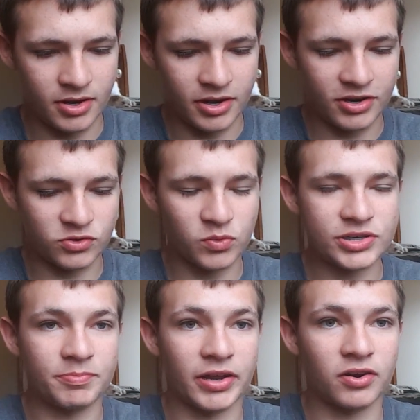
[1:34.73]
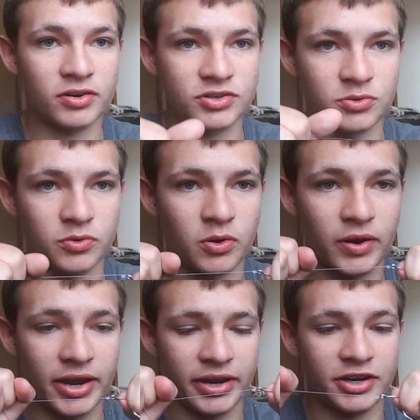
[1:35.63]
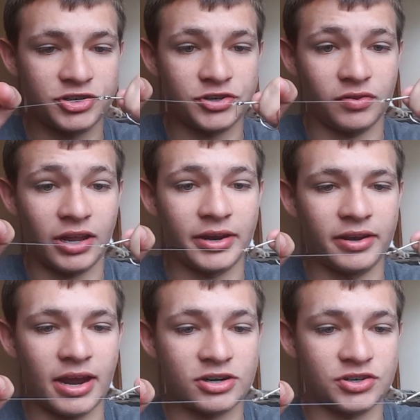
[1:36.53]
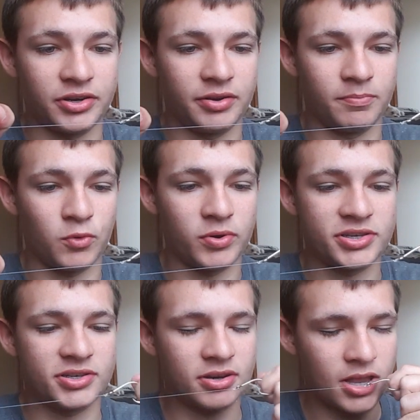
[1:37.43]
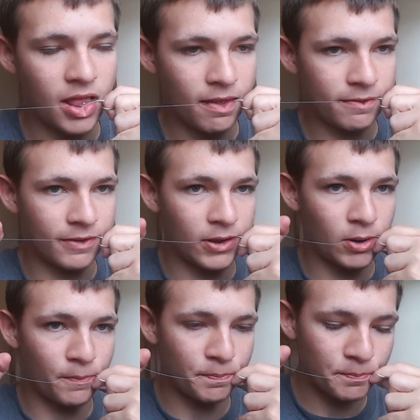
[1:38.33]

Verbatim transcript: It is always better to go ahead and get your line actually moist, so